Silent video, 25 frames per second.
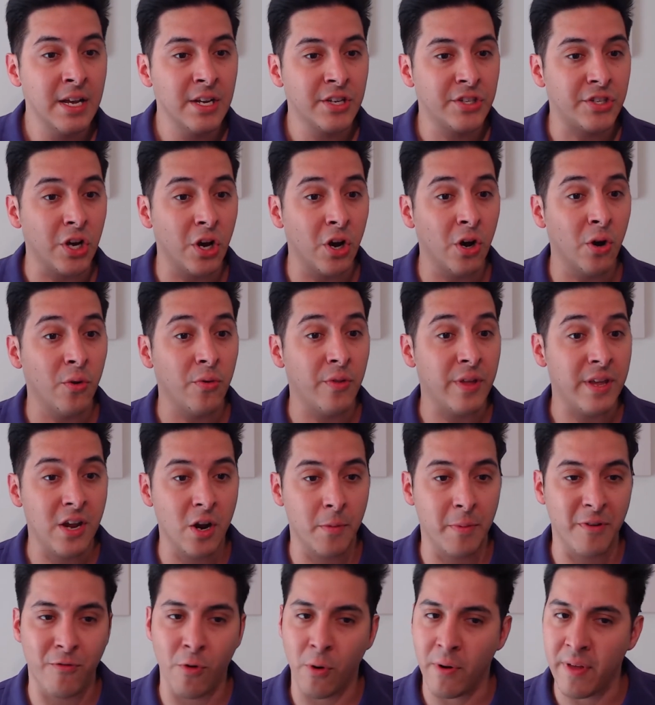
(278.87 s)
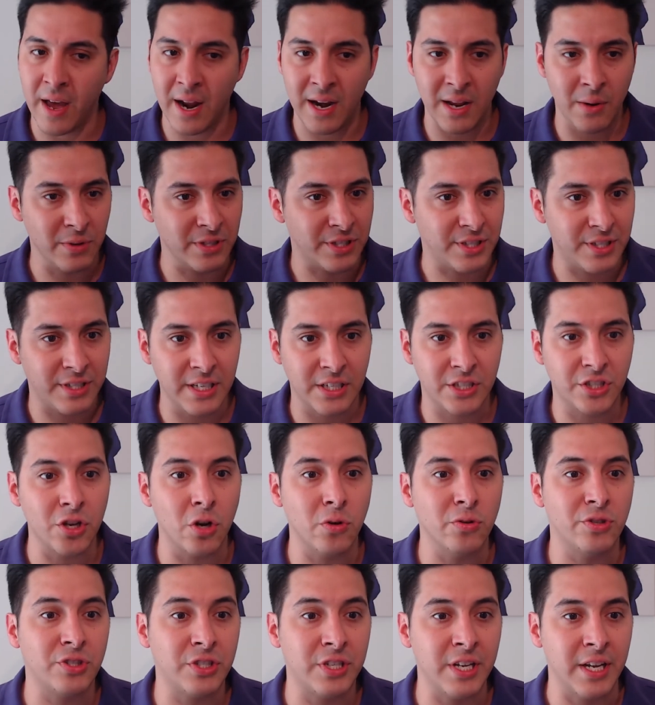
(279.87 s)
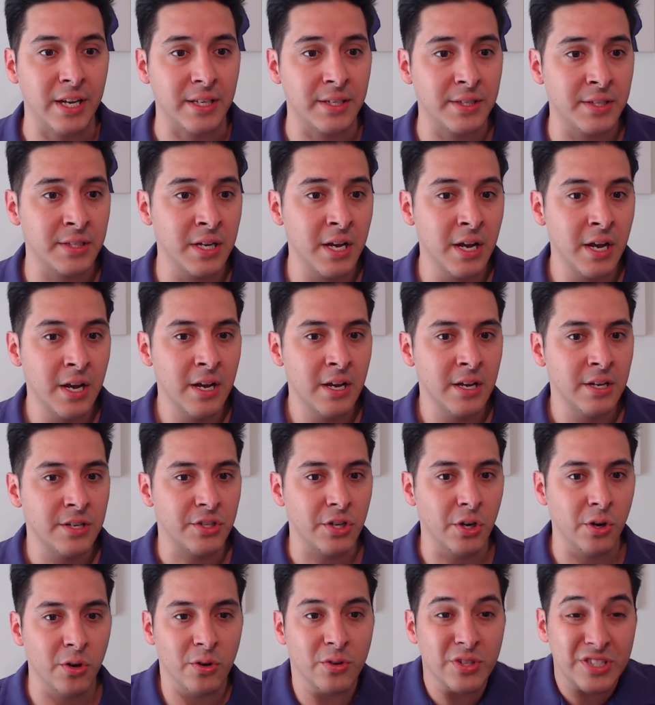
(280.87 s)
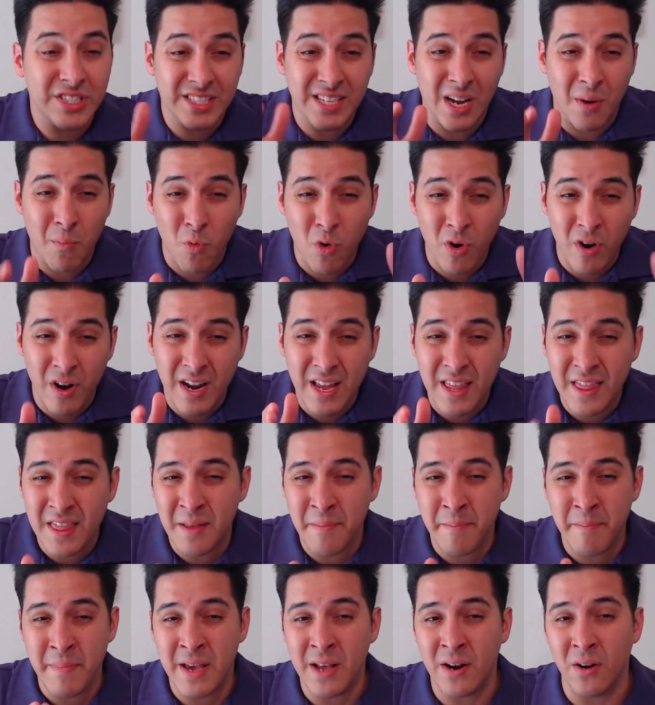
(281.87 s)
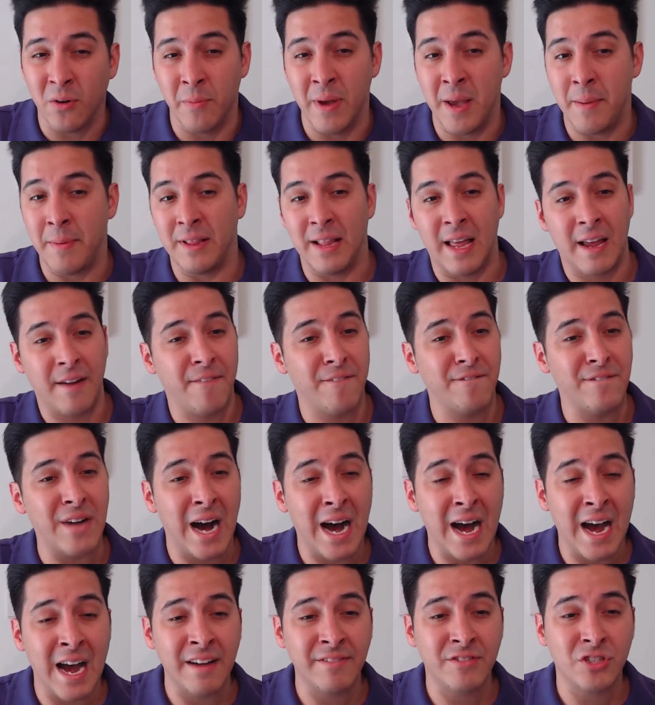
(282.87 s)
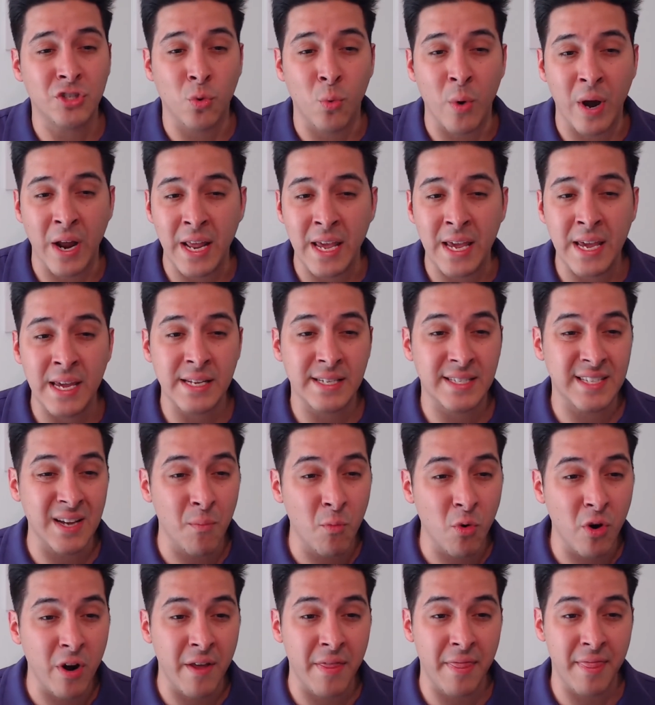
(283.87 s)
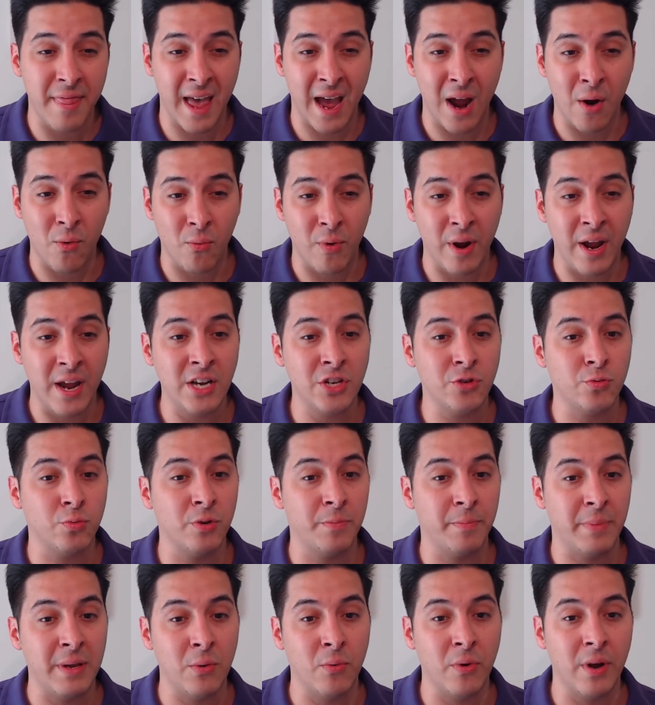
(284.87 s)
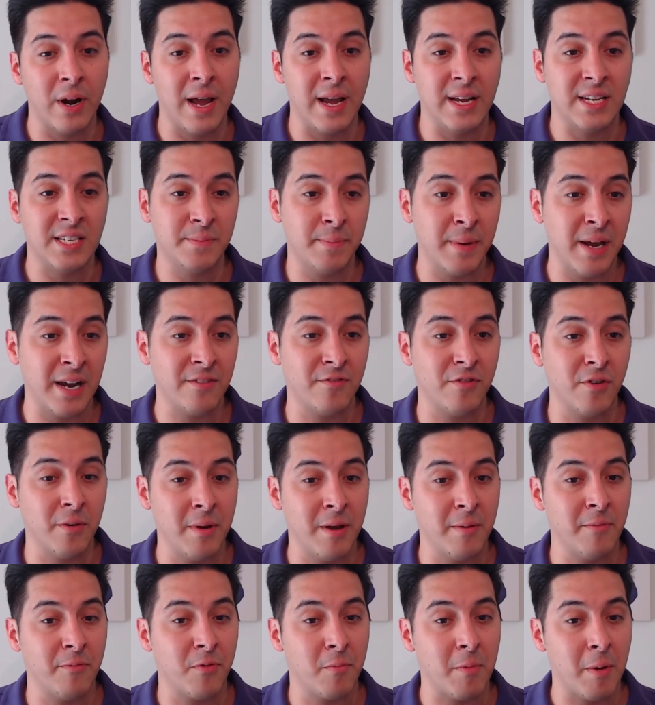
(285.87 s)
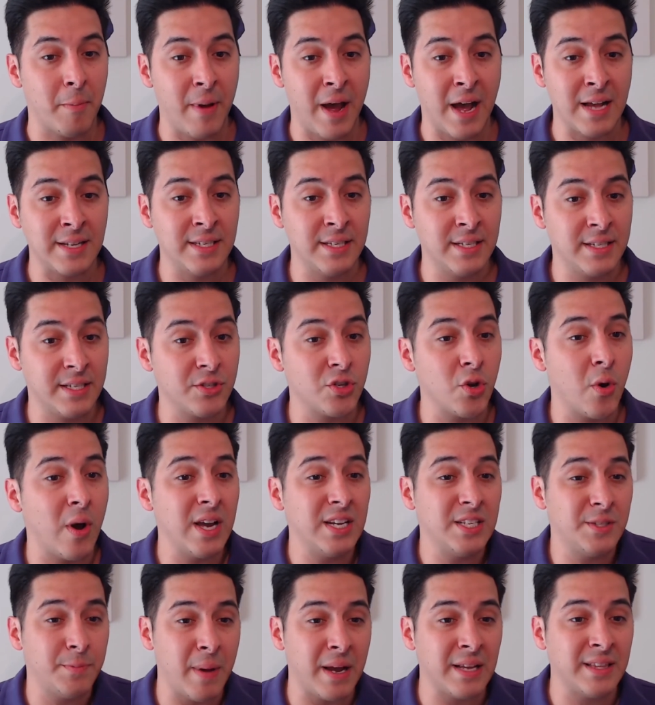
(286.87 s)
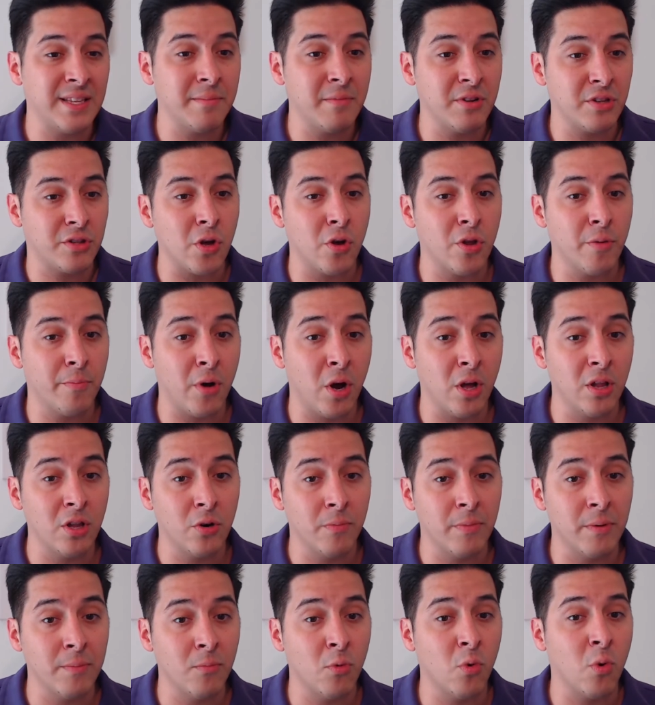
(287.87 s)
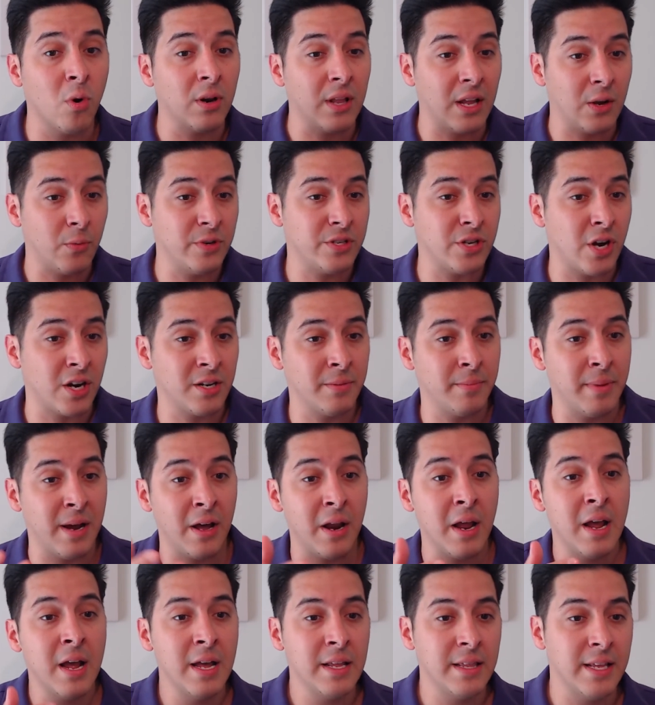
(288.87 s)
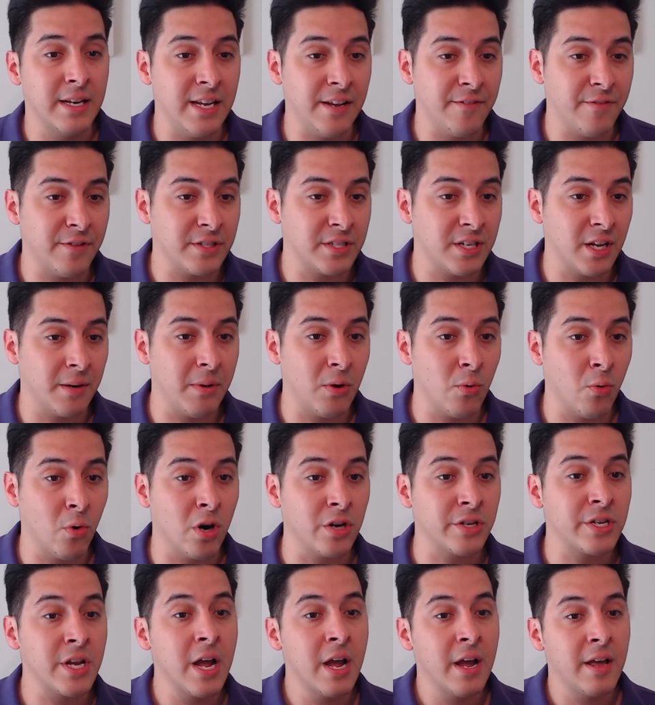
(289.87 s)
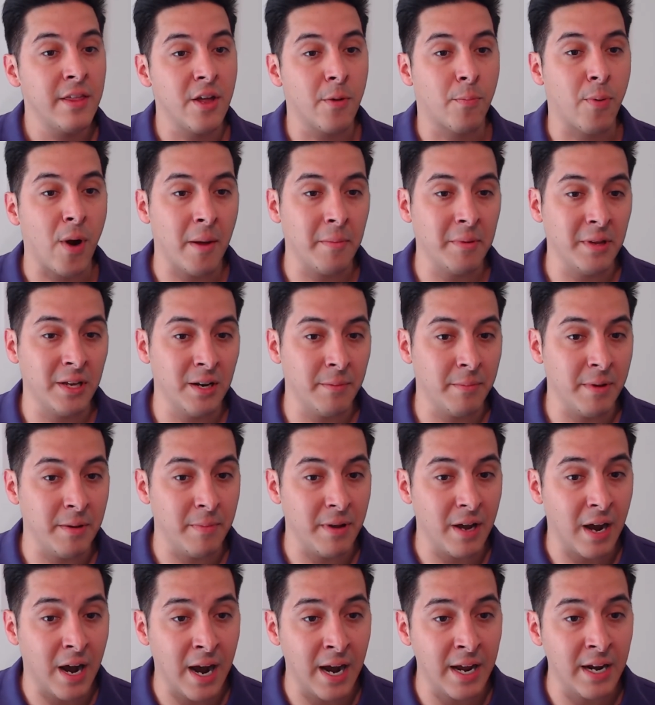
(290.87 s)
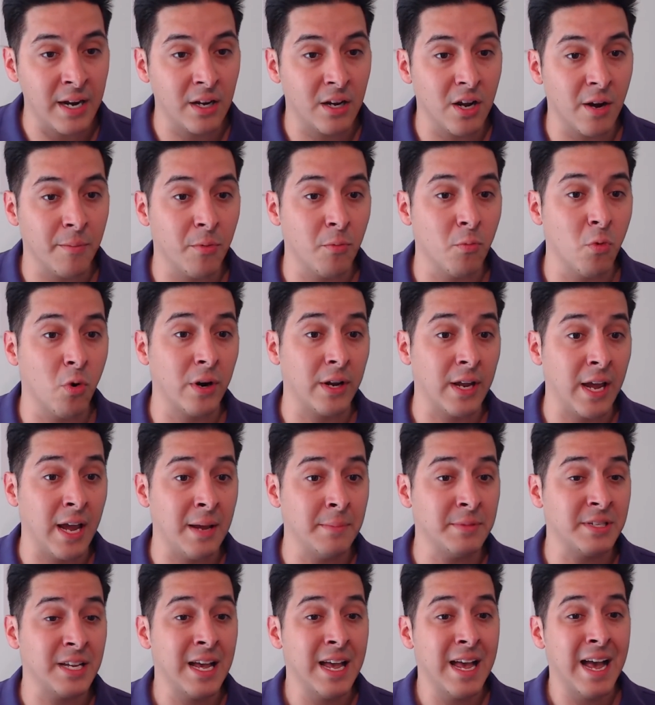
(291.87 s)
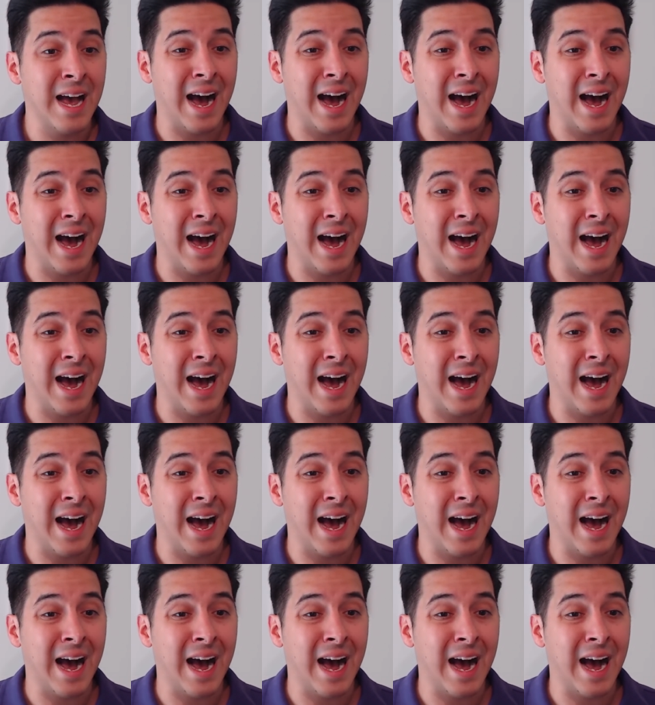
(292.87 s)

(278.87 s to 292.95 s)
So the year before that, he was 606. So somewhere in the middle, maybe like 520, somewhere in that range would be what I expect from him from a passing. So I expect him to throw the ball a little bit more. Like we talked about, the defense is going to be worse. They're probably going to be behind in a couple more games.